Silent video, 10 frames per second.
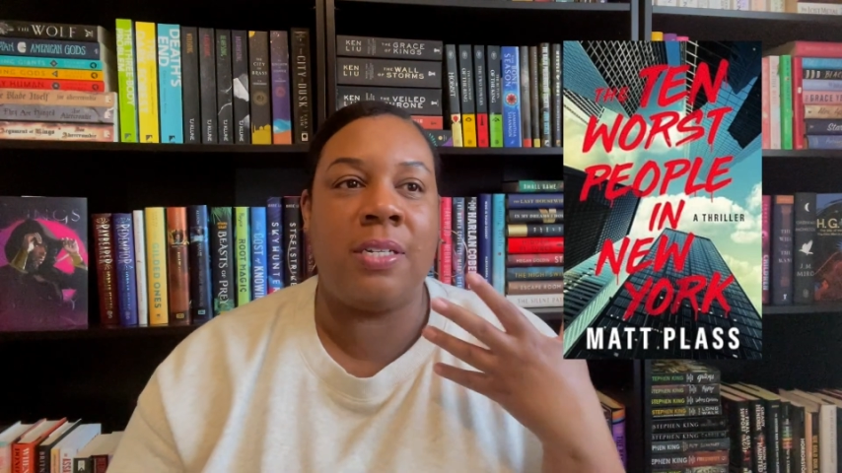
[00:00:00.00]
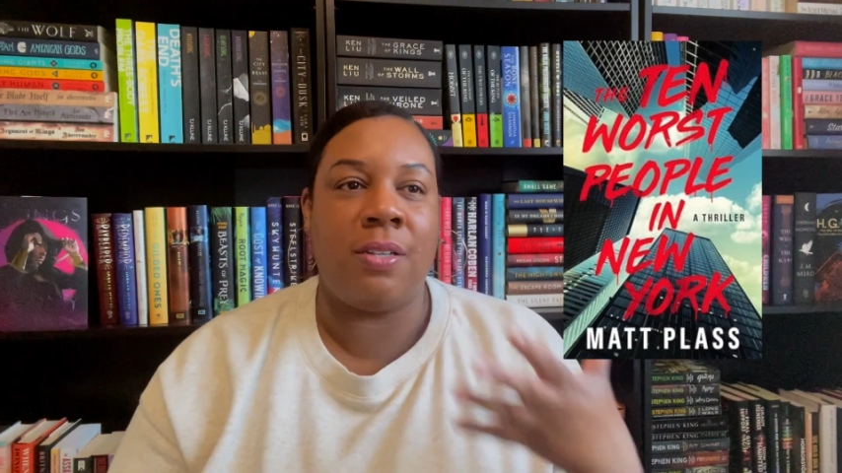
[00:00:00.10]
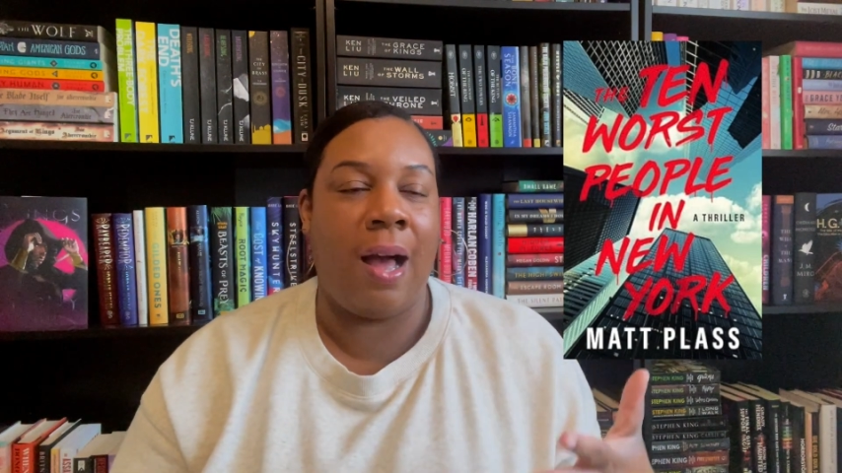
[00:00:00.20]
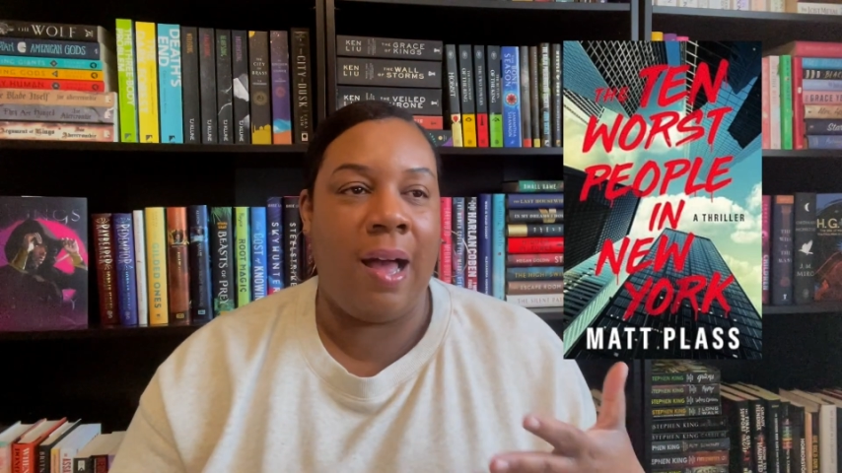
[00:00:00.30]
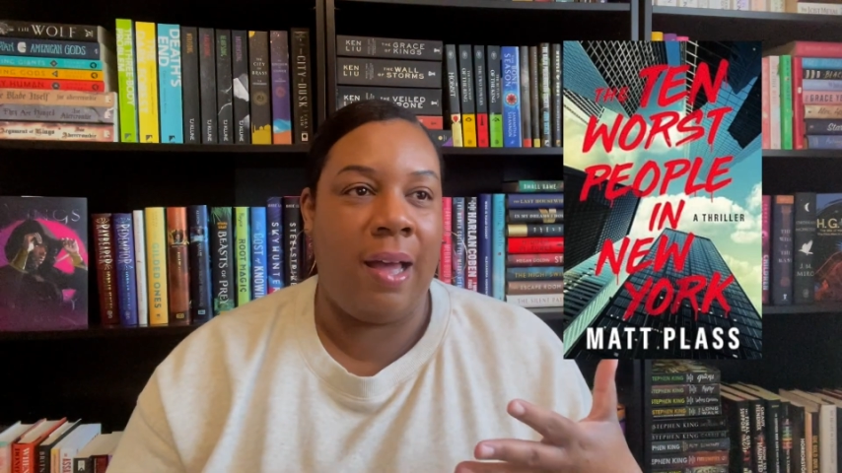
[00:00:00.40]

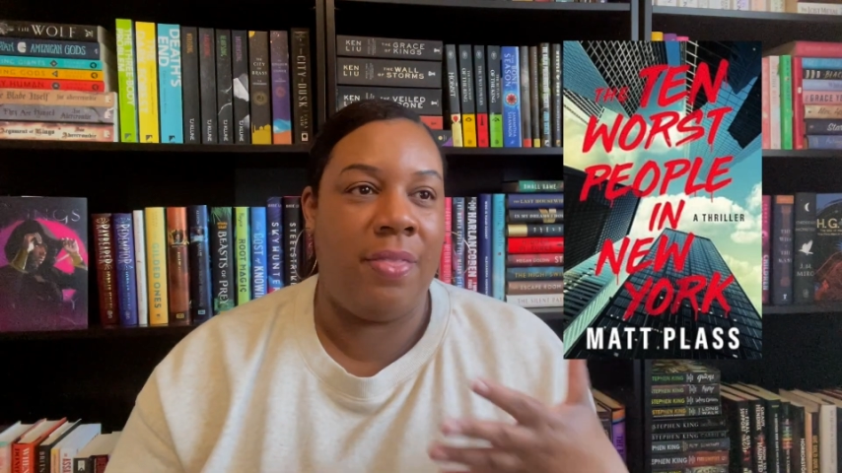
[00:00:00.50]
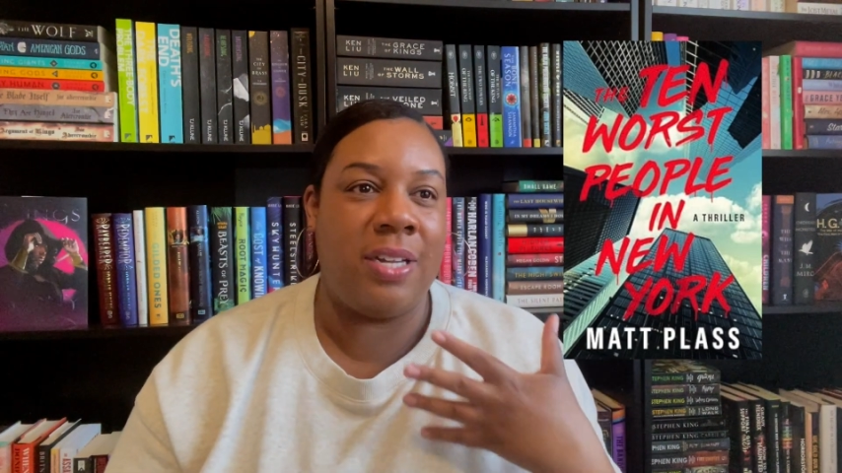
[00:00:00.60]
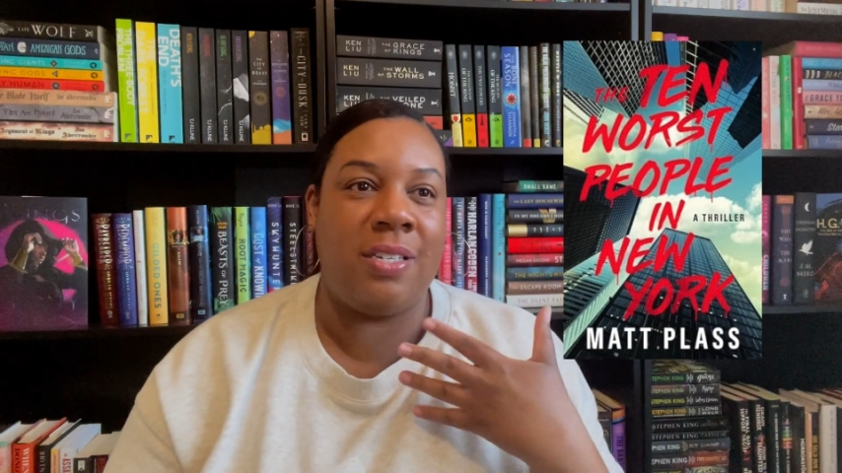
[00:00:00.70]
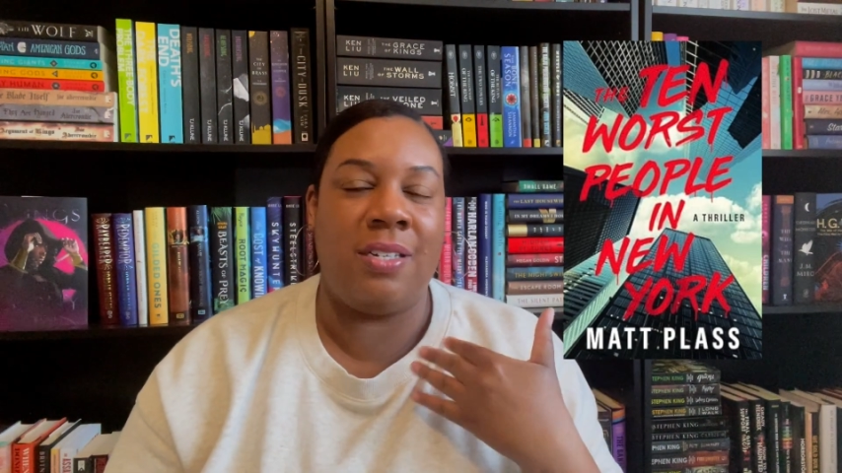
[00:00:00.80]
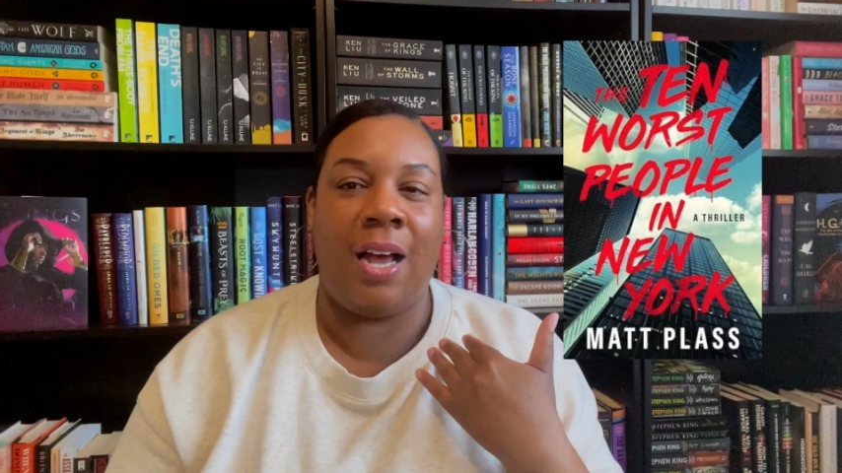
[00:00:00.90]
guy
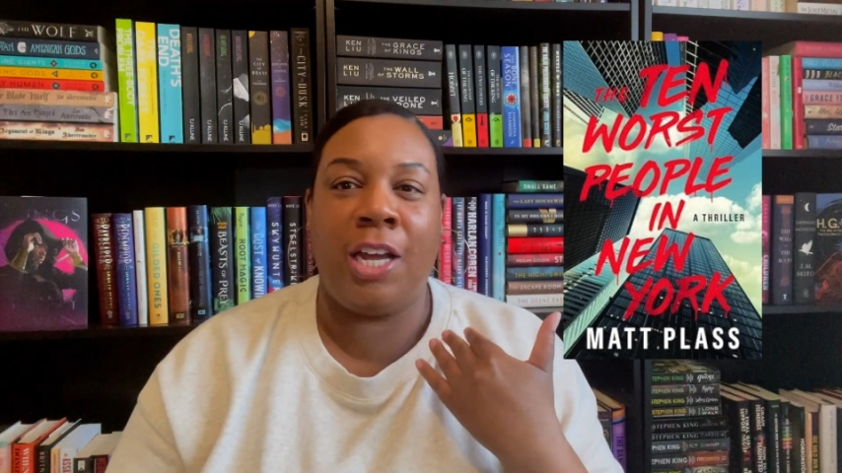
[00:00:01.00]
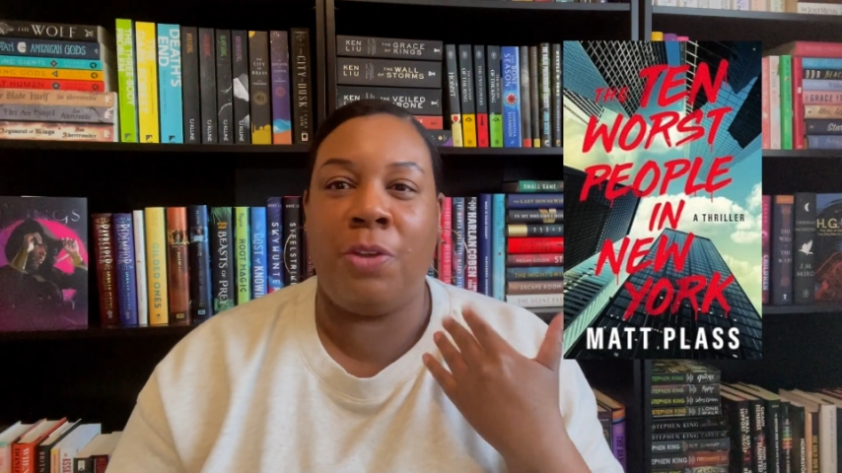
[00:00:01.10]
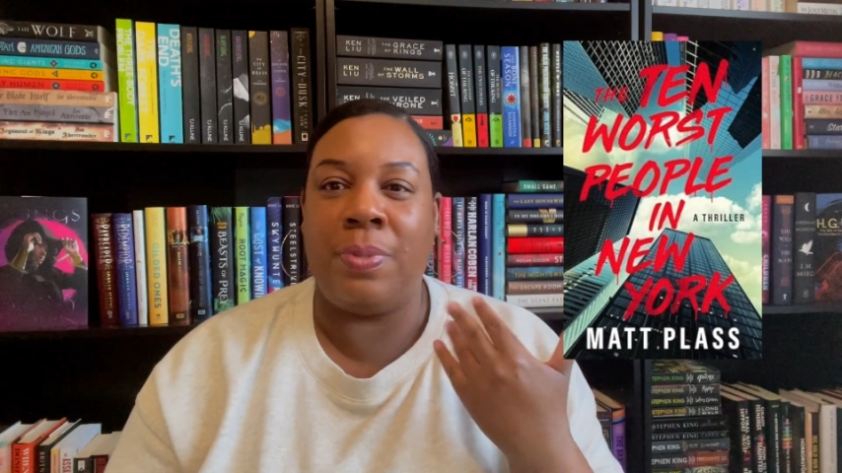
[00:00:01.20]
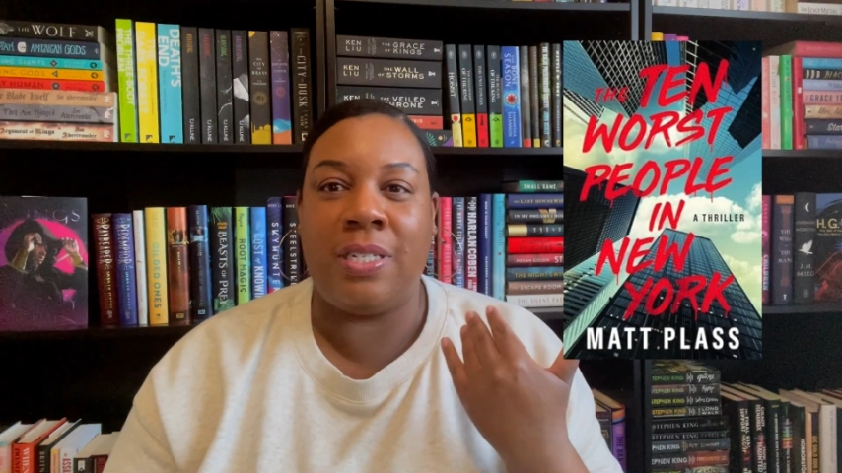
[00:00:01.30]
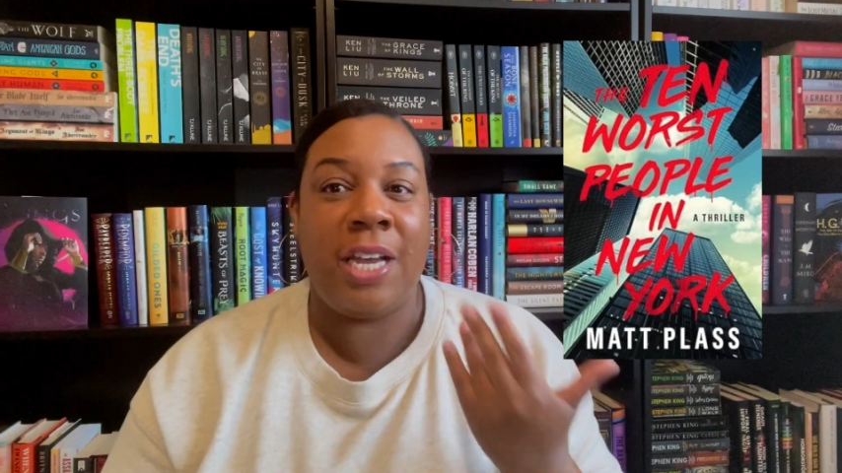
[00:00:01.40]
that's a
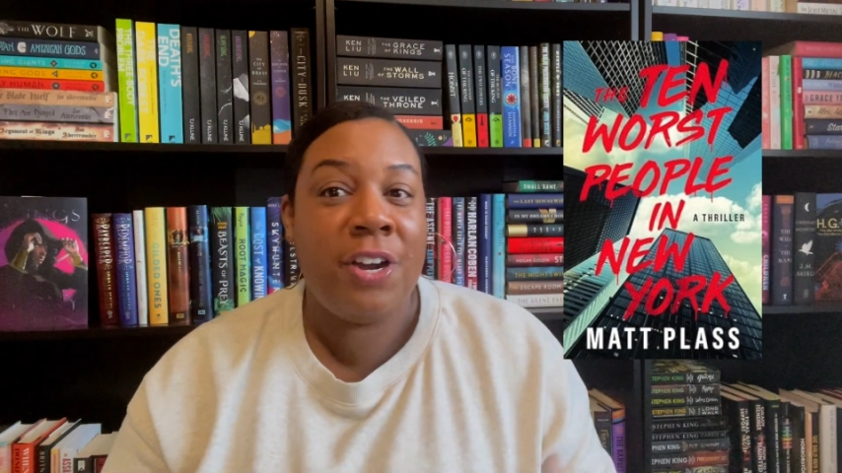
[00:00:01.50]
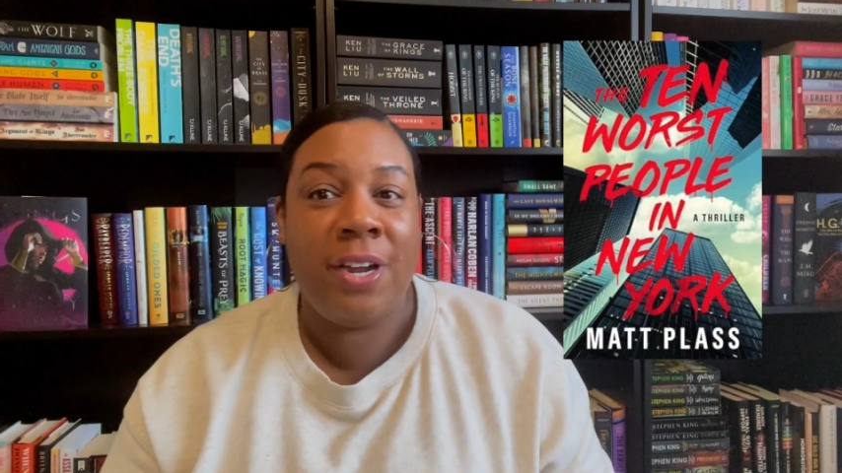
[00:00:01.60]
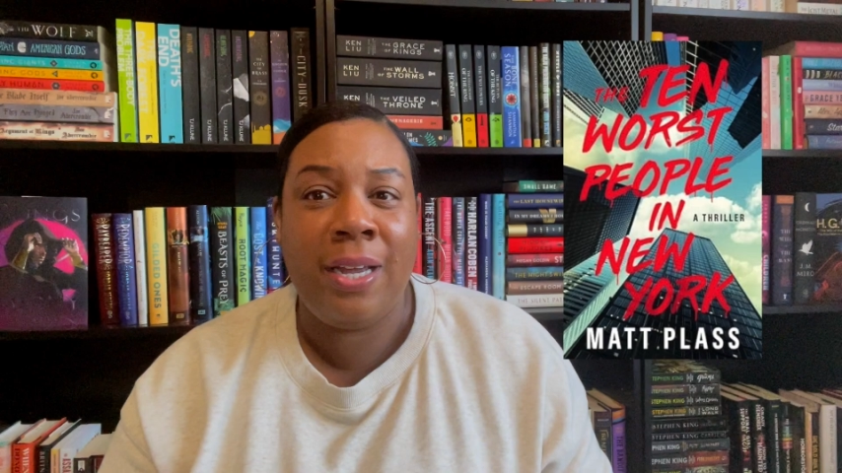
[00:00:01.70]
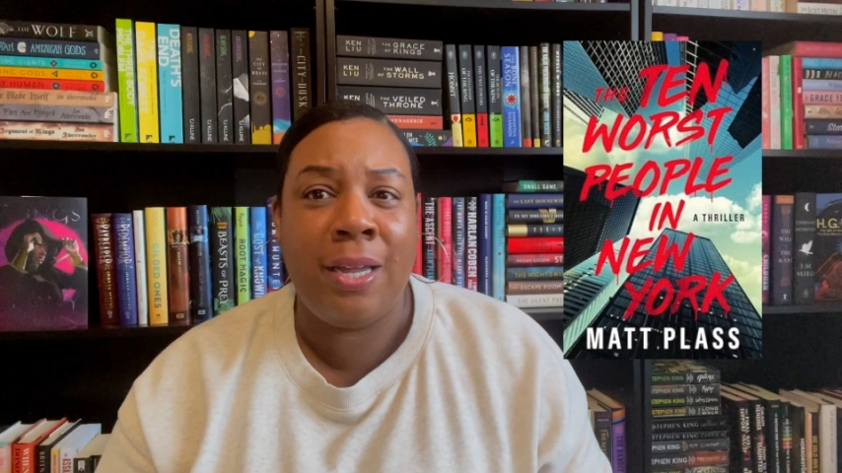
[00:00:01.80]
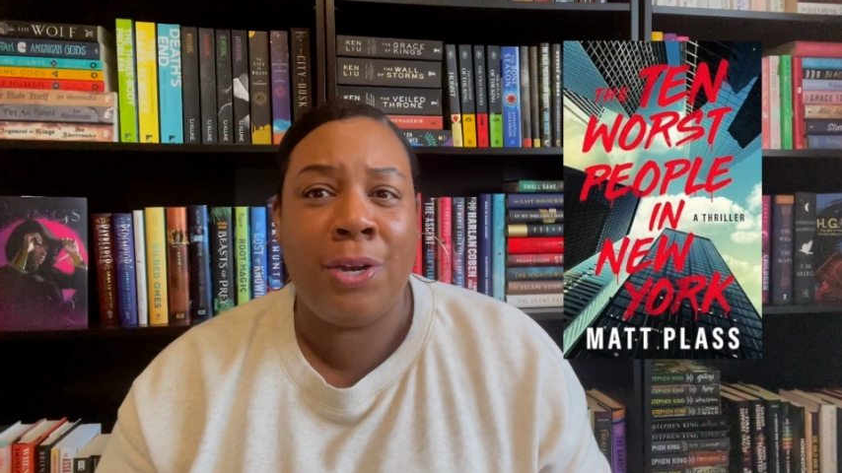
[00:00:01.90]

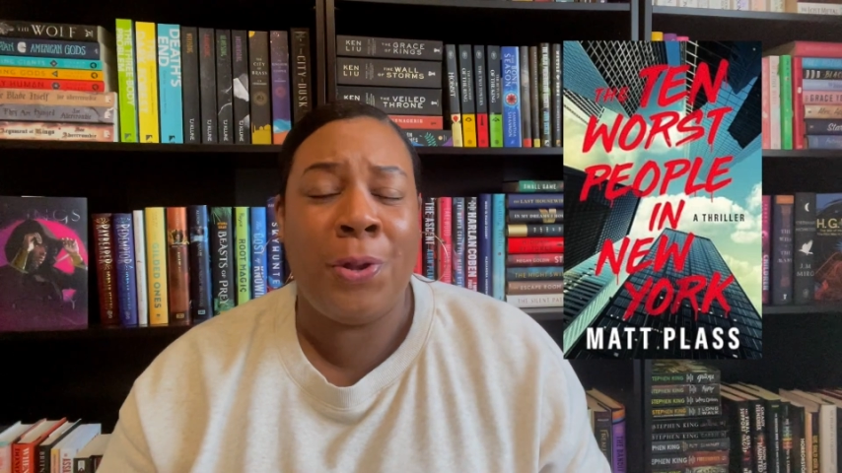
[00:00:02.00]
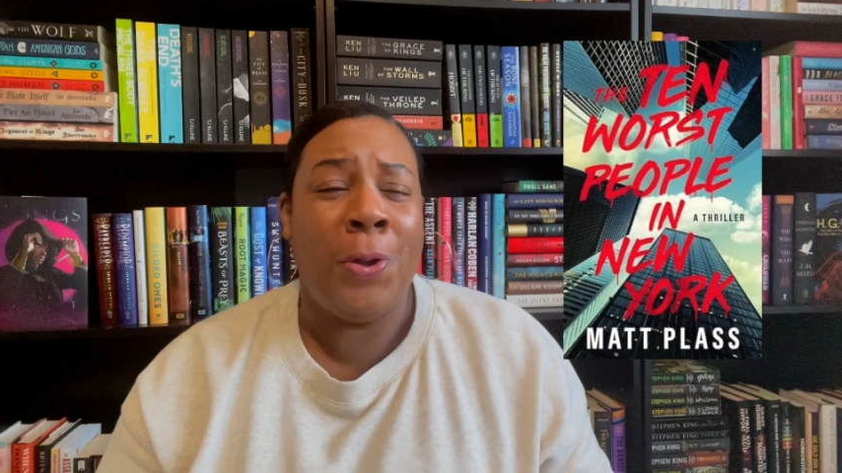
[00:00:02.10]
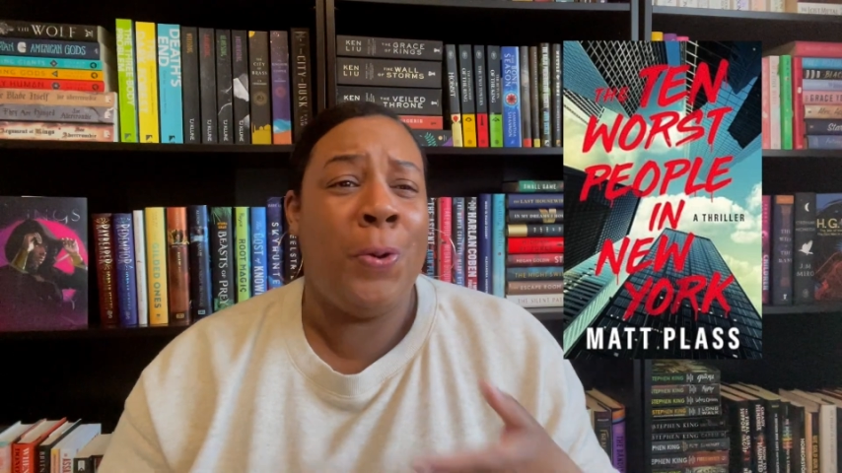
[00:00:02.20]
documentarian